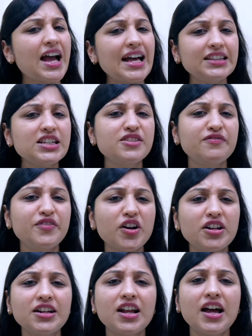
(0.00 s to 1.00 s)
had this
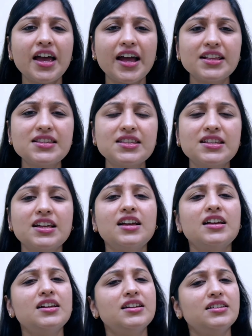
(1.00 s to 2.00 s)
fear in our heads
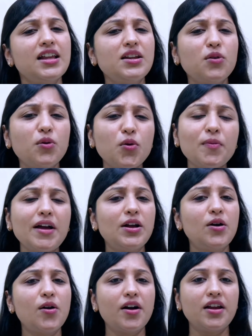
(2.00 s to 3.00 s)
that, oh my
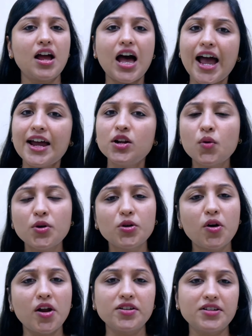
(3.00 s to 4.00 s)
God, I don't want
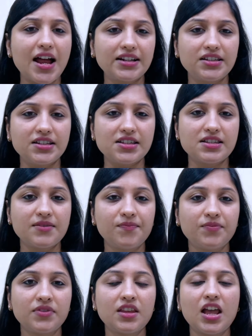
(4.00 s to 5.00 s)
to contract this.
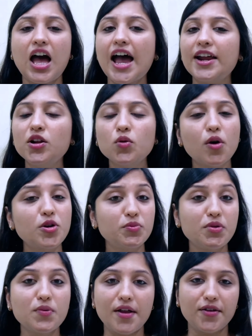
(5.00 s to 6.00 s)
I don't want to
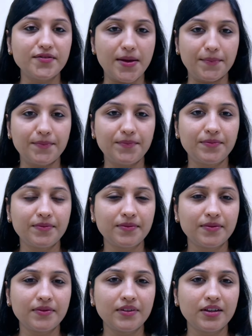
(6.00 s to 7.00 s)
be one of them.
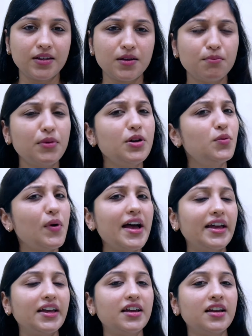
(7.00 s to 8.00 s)
But
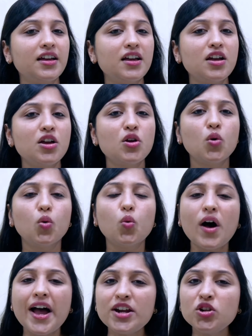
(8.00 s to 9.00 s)
why?
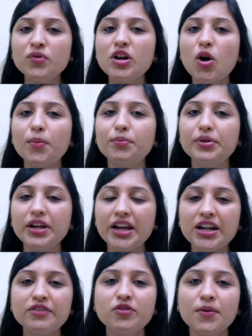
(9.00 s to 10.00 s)
Why do we
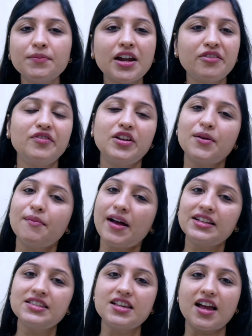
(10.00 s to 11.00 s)
operate from that fear
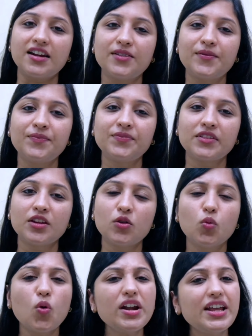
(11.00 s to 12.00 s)
mindset?
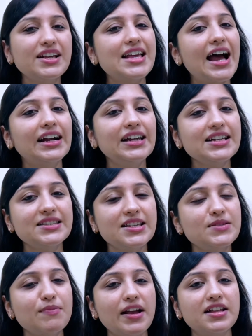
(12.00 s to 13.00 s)
What exactly is
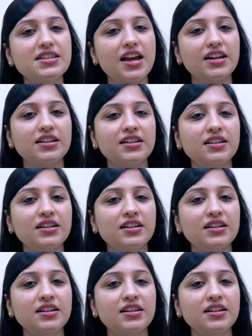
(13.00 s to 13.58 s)
this mindset?